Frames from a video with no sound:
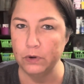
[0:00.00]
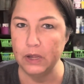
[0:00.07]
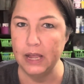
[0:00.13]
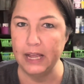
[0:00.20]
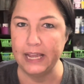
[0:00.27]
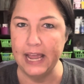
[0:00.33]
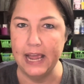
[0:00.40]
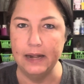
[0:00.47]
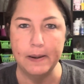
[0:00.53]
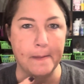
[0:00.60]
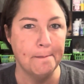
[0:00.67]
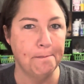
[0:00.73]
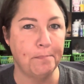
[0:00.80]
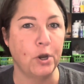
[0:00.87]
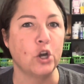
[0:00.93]
Again,
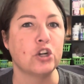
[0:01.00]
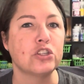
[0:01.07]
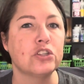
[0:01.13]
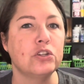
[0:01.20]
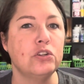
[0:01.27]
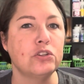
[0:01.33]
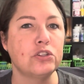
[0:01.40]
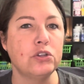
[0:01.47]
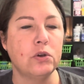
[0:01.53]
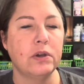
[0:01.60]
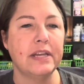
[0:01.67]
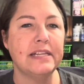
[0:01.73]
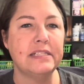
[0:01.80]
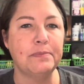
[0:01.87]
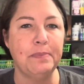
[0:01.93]
personal
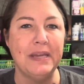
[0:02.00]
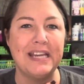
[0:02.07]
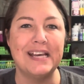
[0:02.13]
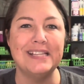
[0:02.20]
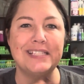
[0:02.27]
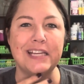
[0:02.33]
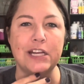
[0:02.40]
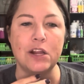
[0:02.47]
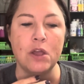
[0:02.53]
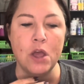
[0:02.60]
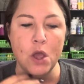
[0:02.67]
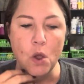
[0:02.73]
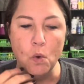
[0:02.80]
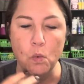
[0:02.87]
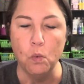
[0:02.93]
choice, because it
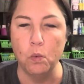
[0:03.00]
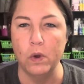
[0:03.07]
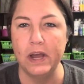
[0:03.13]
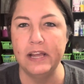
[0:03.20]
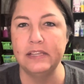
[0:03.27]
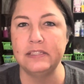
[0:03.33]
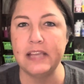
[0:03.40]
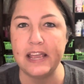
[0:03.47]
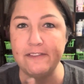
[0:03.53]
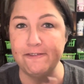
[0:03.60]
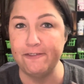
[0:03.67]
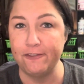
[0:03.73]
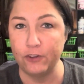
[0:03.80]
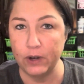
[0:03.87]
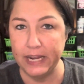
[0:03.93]
was
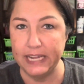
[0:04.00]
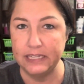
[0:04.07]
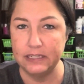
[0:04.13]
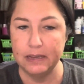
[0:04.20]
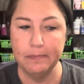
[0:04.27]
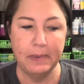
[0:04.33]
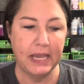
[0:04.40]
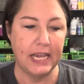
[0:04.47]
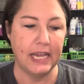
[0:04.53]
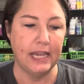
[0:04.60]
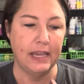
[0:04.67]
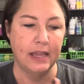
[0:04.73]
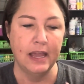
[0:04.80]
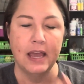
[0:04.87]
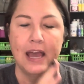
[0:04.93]
free to
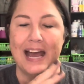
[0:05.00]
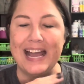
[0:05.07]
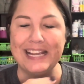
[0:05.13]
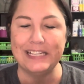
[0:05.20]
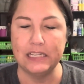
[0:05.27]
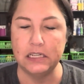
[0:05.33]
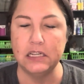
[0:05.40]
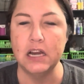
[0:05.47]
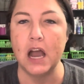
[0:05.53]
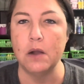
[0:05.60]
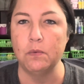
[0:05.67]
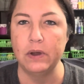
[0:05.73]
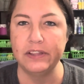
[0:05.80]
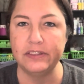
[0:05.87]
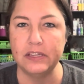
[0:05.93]
me. I did not
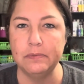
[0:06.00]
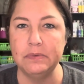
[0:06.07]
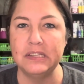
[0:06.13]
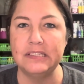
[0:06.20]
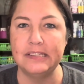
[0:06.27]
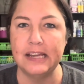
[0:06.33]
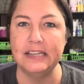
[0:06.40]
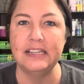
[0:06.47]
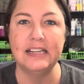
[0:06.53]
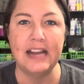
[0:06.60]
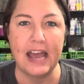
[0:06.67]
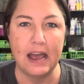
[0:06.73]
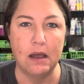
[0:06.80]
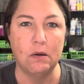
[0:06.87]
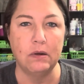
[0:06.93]
want them to send it
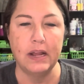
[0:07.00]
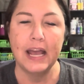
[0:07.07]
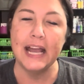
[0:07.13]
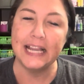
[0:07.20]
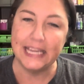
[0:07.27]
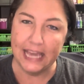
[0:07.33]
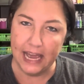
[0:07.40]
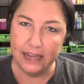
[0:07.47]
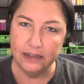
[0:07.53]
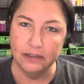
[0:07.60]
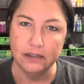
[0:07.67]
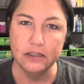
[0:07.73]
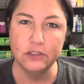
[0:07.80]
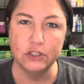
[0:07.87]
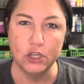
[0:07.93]
out again.
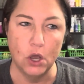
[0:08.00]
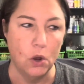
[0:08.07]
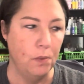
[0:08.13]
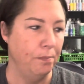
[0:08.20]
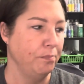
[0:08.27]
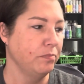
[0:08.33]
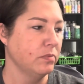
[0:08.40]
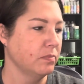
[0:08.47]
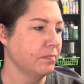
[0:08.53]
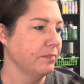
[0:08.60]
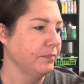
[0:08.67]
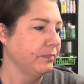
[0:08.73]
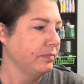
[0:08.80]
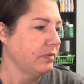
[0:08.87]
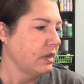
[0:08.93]
So
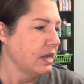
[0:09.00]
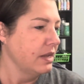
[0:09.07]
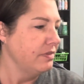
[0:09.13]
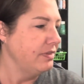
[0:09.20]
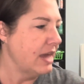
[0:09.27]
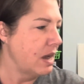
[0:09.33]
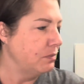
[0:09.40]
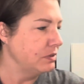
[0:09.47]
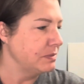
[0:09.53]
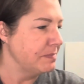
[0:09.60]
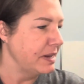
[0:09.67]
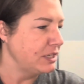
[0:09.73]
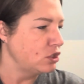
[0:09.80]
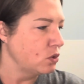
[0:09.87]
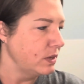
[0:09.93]
that was
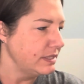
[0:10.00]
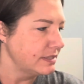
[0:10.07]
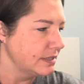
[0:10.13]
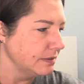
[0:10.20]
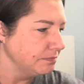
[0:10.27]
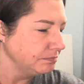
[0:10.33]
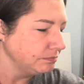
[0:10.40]
my choice.